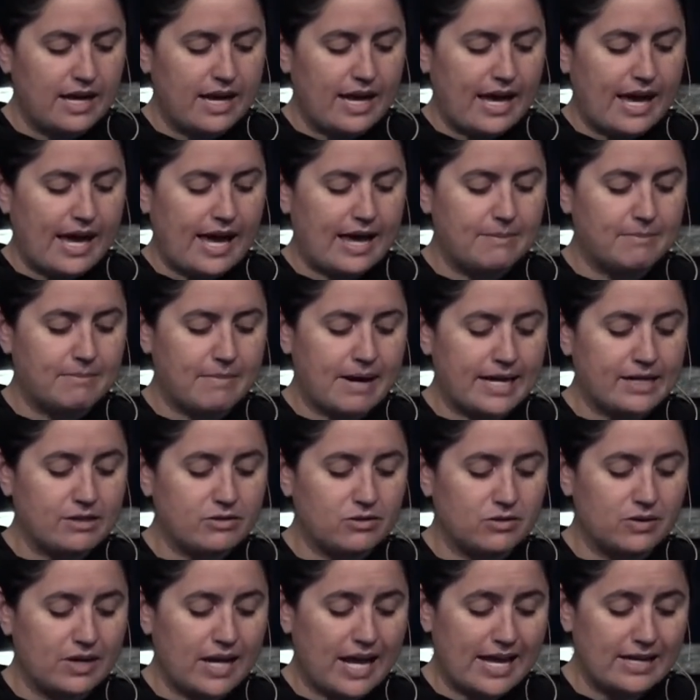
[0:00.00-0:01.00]
And
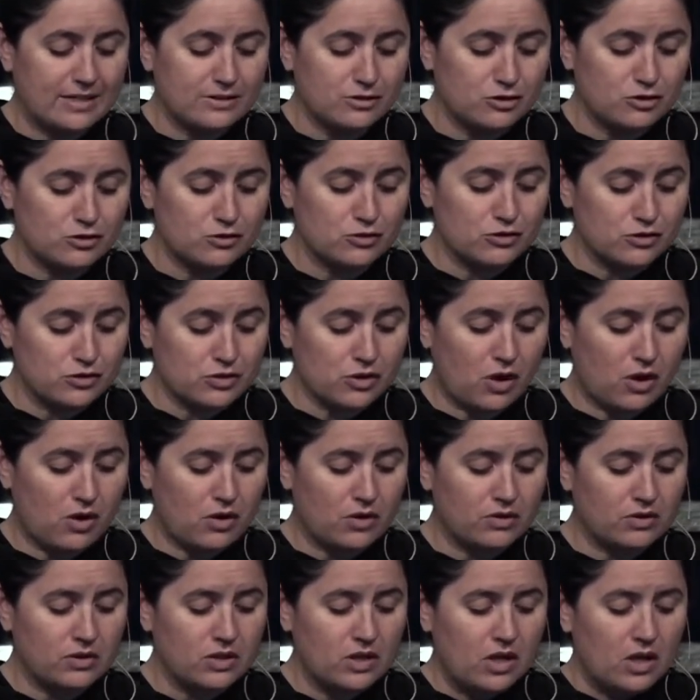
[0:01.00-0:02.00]
Michael answered
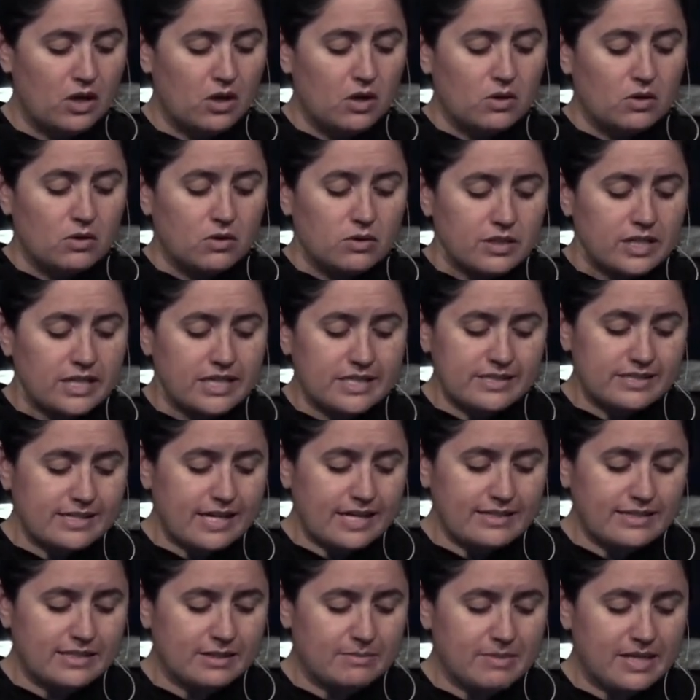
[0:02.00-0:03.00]
Saul, He
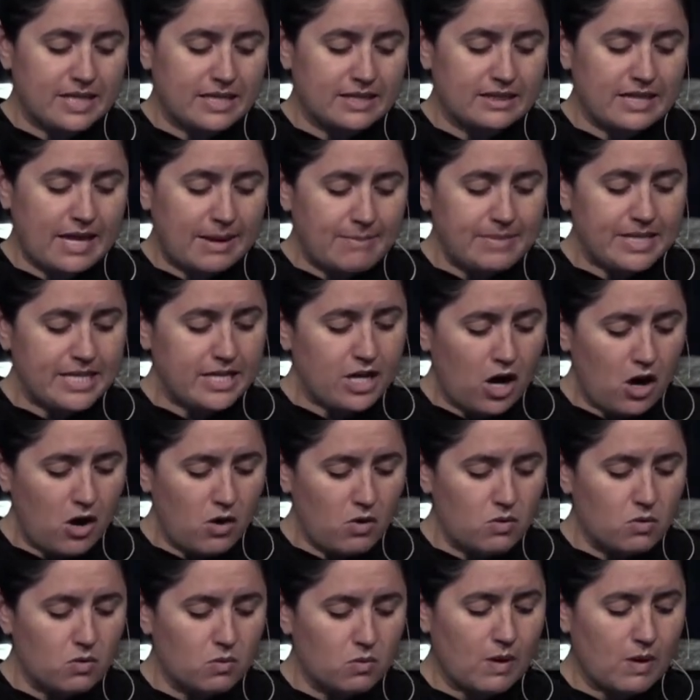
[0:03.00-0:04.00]
said to me, Let me
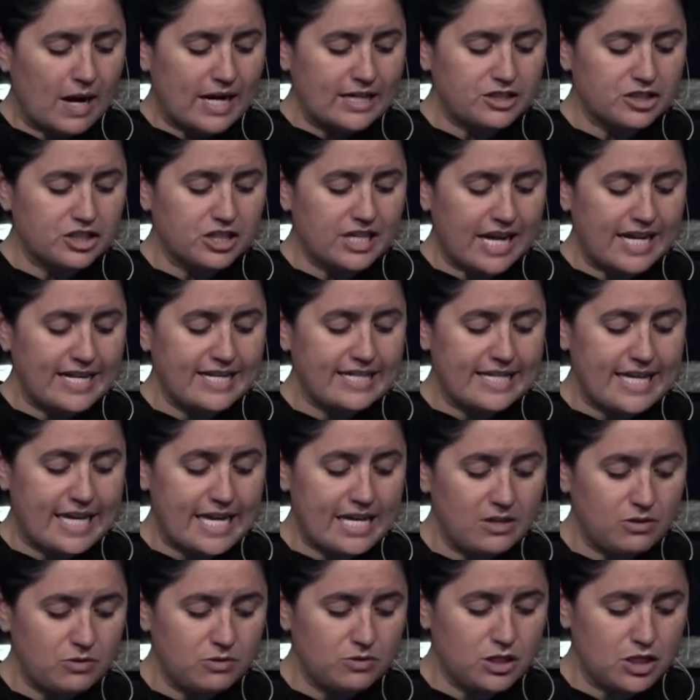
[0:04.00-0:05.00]
go. should I kill
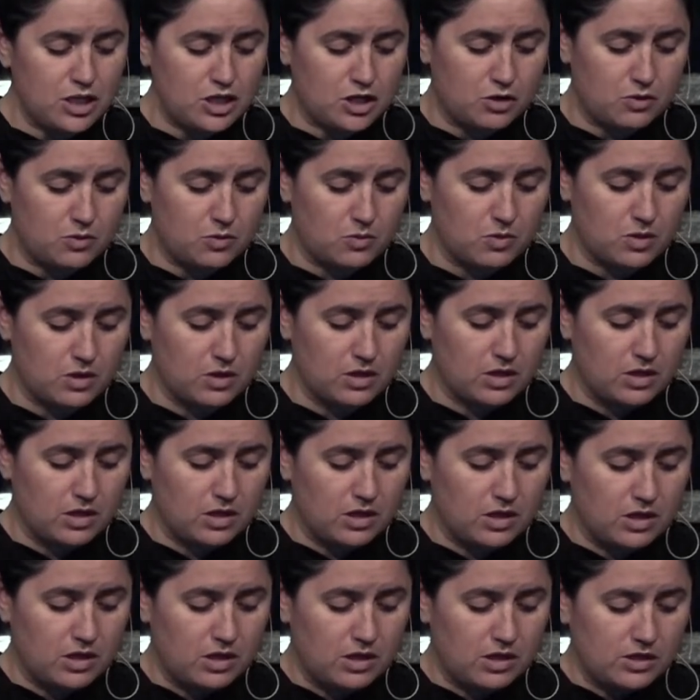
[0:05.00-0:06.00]
you?
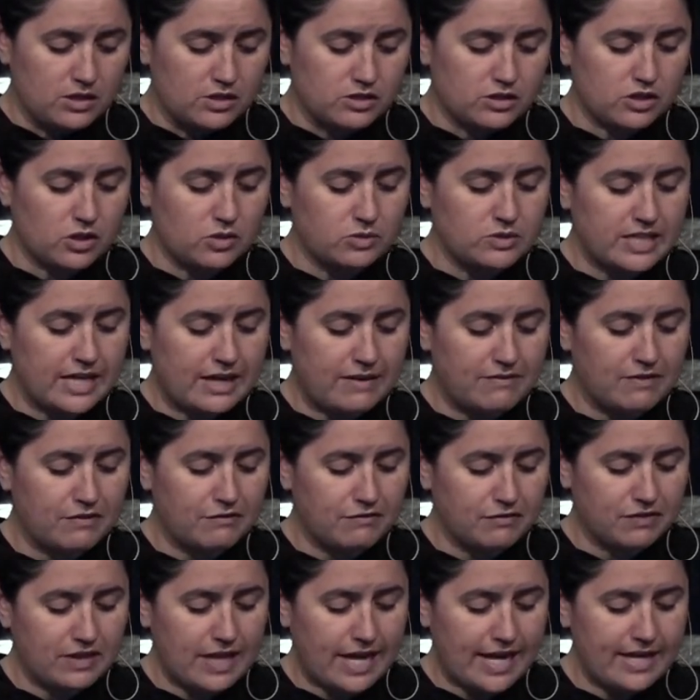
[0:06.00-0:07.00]
So David
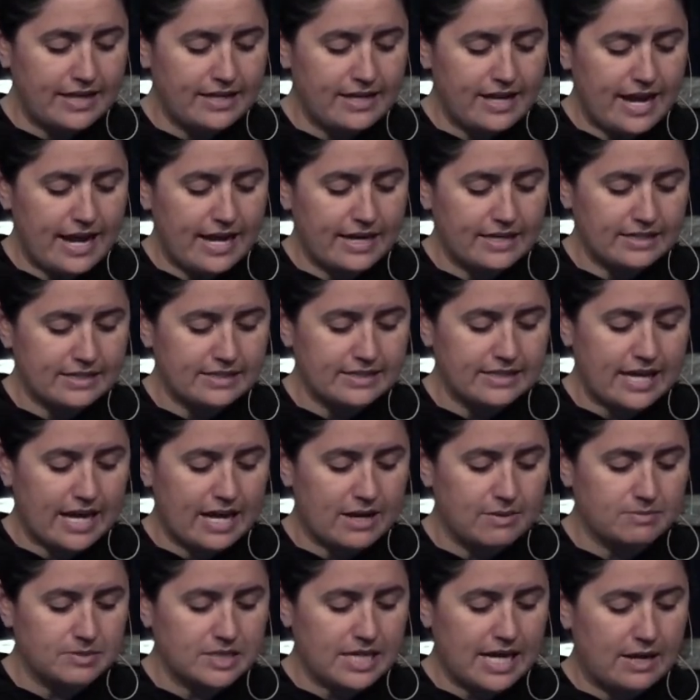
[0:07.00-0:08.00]
fled and
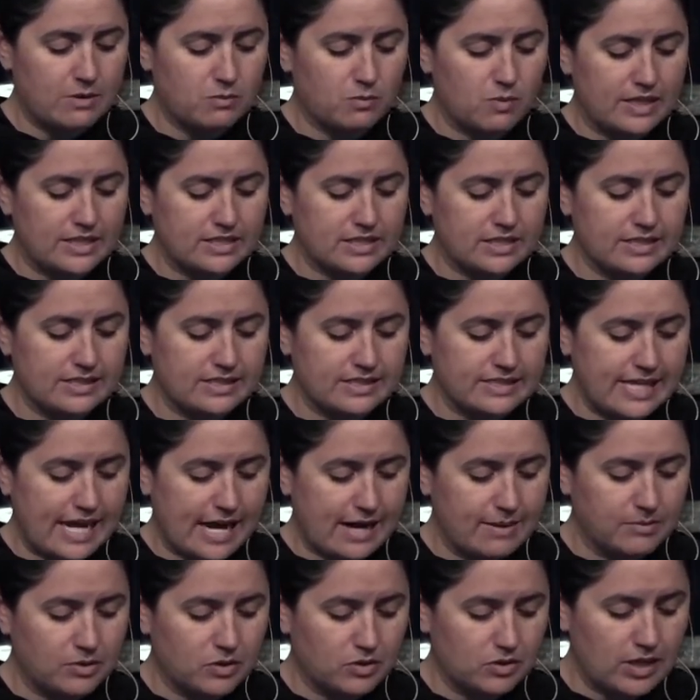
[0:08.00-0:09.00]
escaped and went to
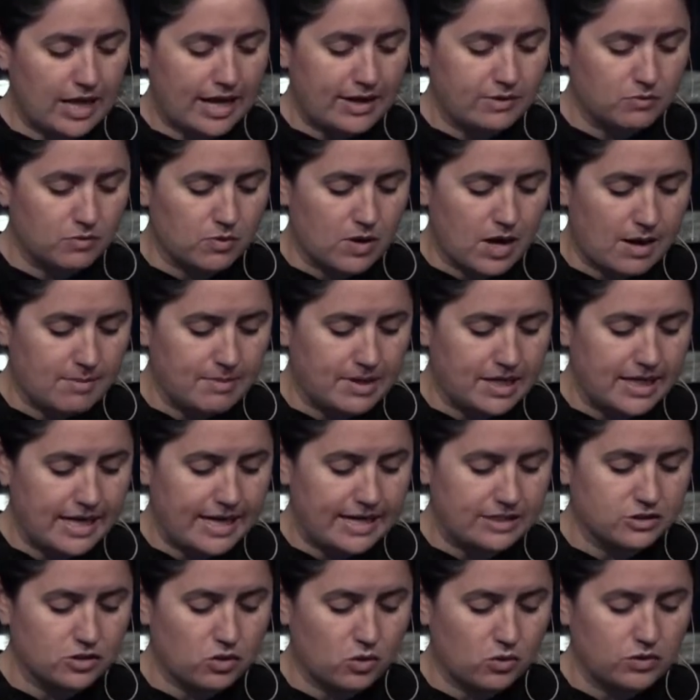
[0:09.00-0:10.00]
Samuel at Ramah
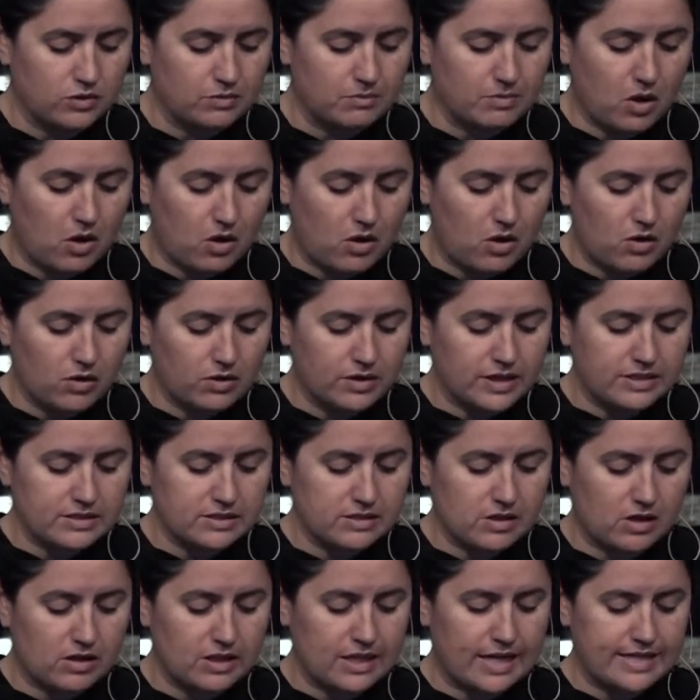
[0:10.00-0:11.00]
and told him all that
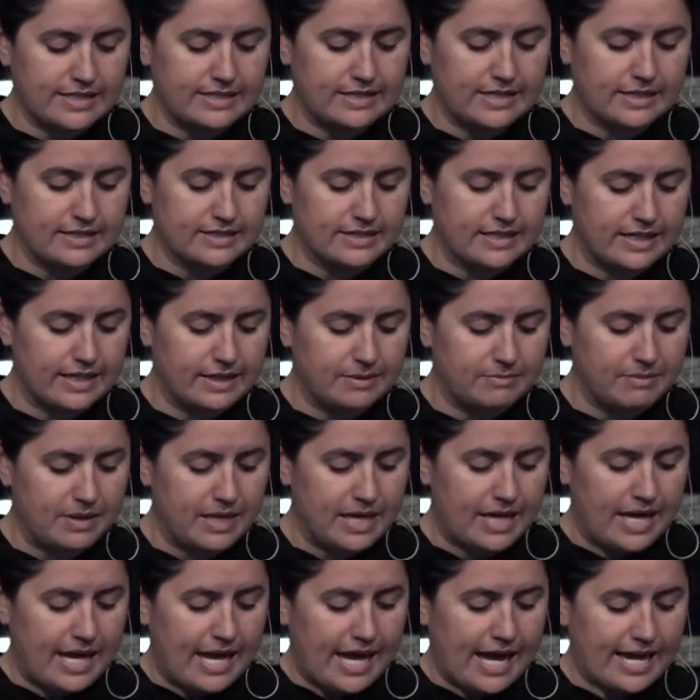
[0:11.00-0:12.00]
Saul had done to him.
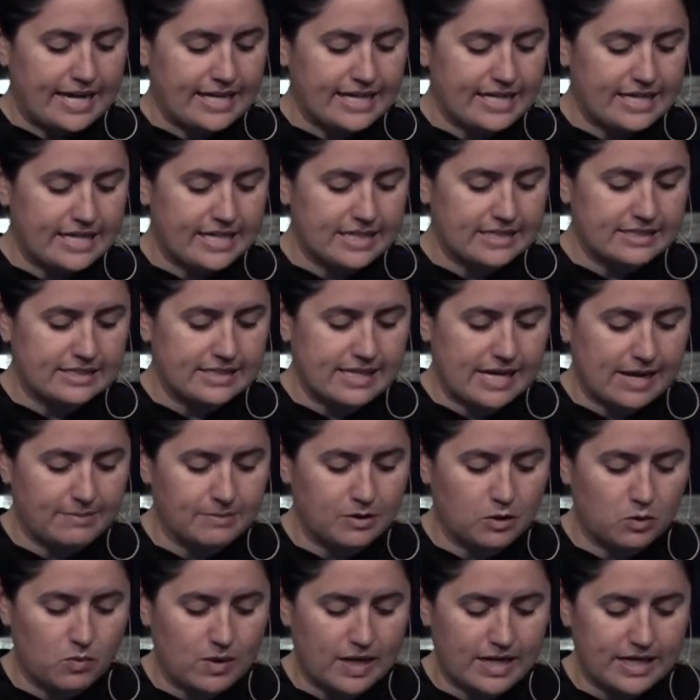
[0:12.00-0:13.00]
And he and
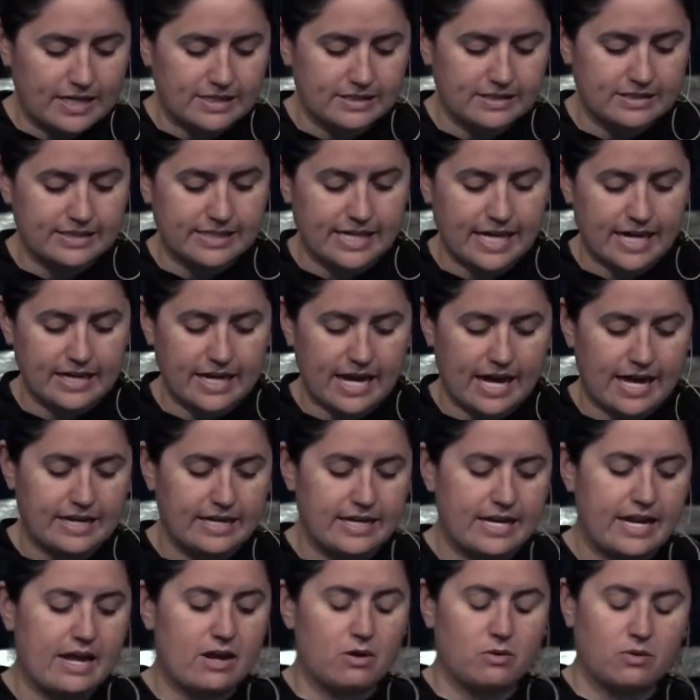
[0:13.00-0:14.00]
Samuel went and stayed at
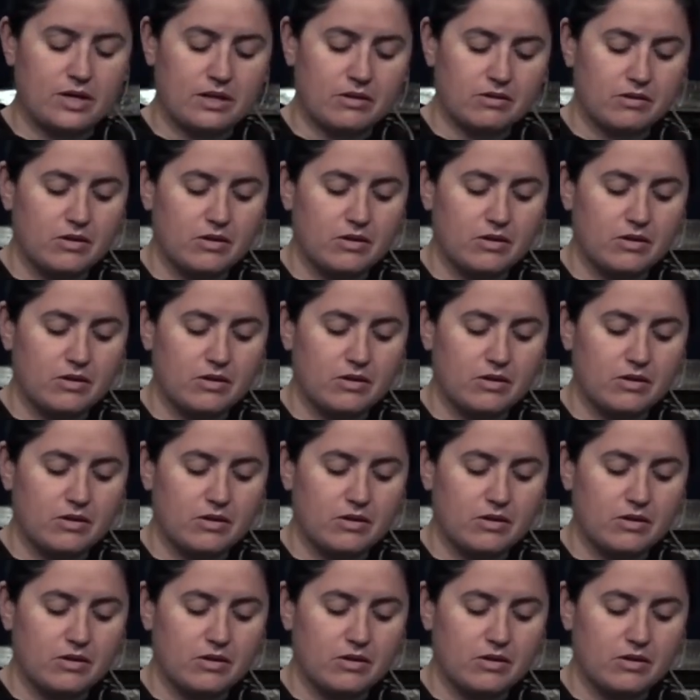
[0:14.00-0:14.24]
Naioth.